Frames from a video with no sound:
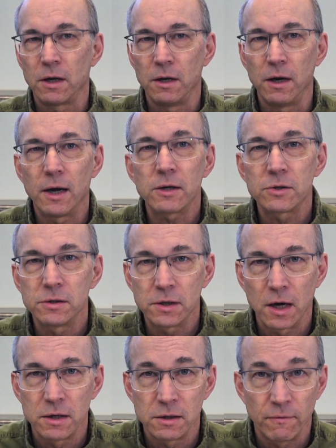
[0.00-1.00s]
an
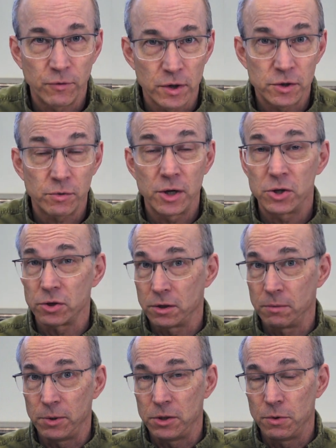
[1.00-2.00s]
exercise in frustration
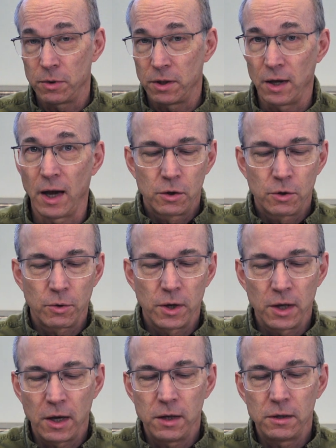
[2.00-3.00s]
to be doing that.
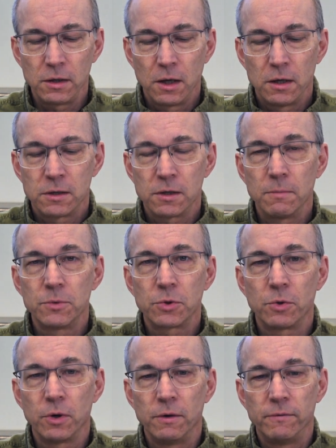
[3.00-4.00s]
Create some
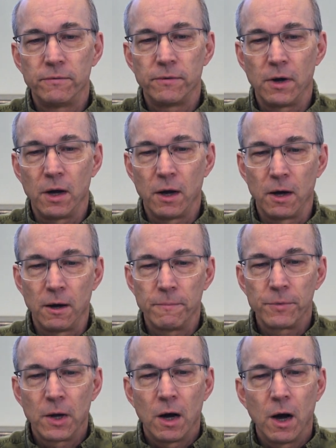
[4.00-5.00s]
sort of uh,
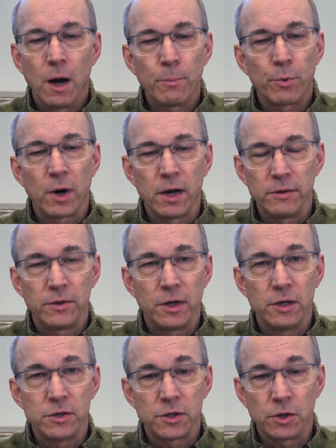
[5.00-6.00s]
upright
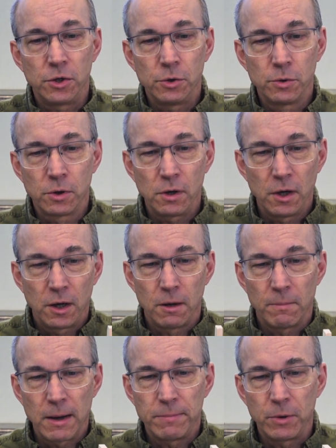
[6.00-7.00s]
that is secure.
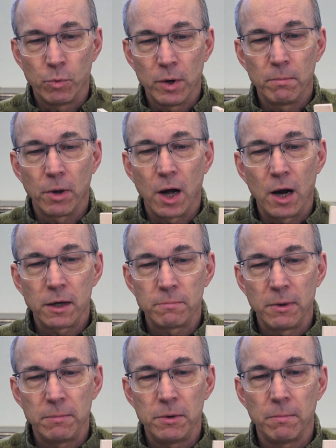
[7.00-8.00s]
It might be one block,
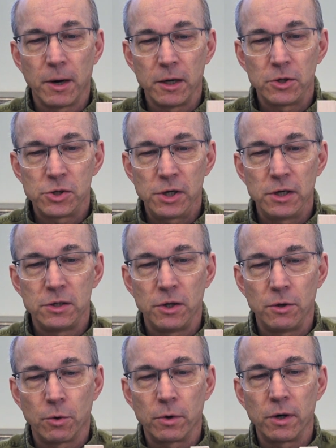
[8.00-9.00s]
maybe by
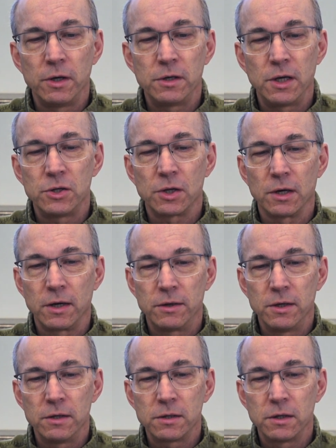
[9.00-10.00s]
changing the orientation like
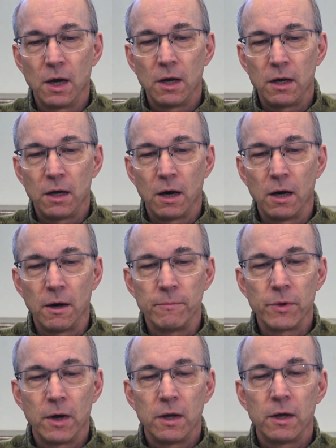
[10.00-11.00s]
this.
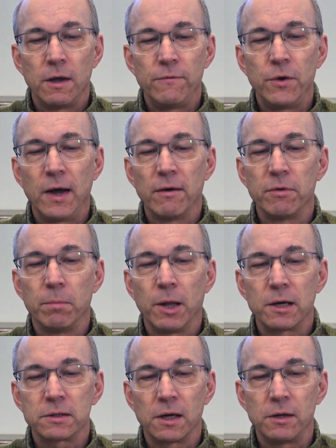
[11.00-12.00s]
Uh, if you have the
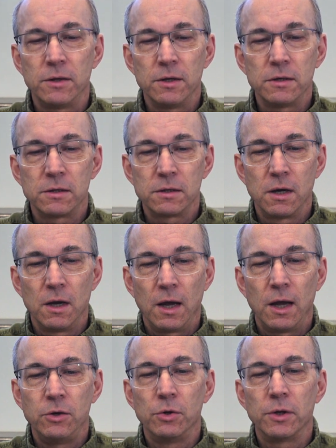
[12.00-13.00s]
blocks like this
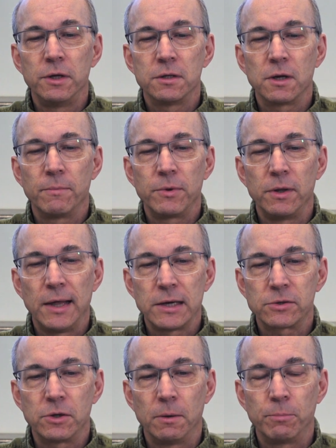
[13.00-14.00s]
and you lean something,
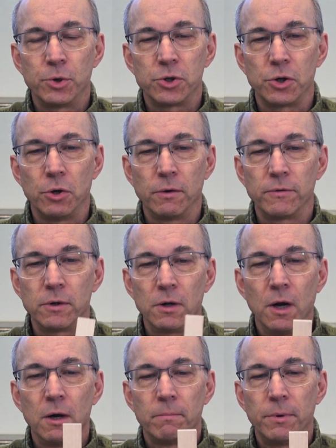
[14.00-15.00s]
that's going to push it over,
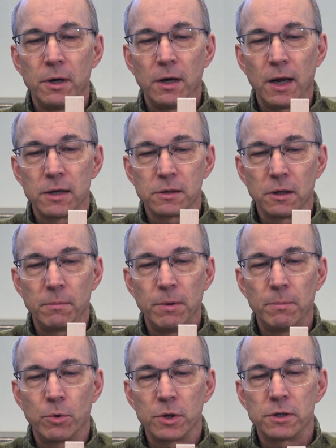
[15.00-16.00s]
but it has a little
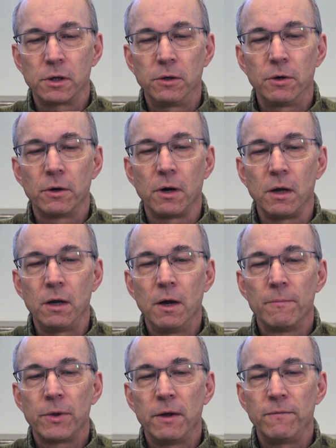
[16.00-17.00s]
bit more security
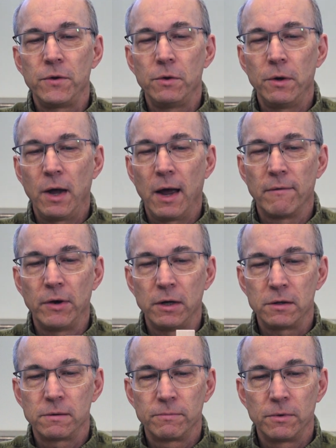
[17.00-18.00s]
if you have
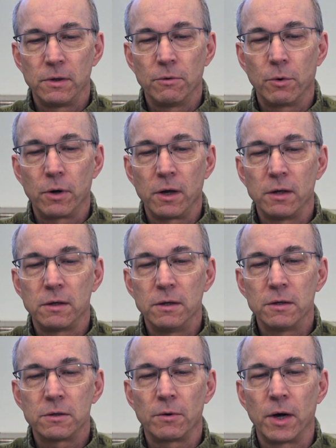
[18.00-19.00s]
it oriented
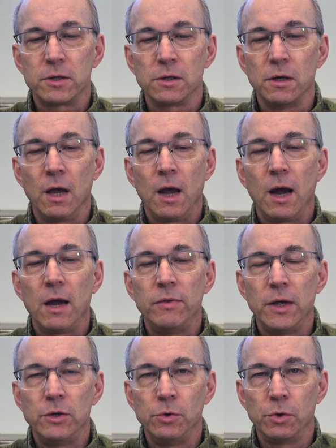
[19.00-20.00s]
this direction,
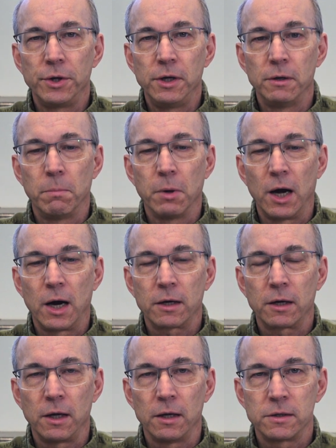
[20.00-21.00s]
and then you lean a
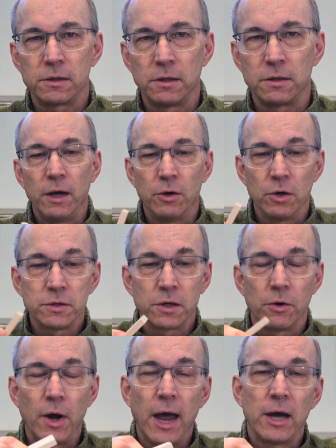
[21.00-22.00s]
block against it. And
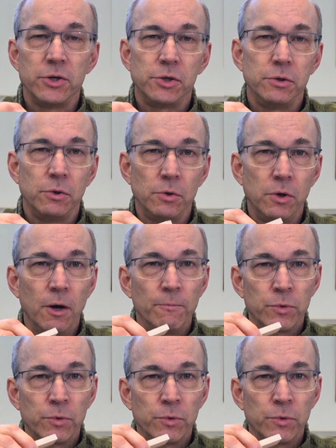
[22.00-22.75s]
also as you,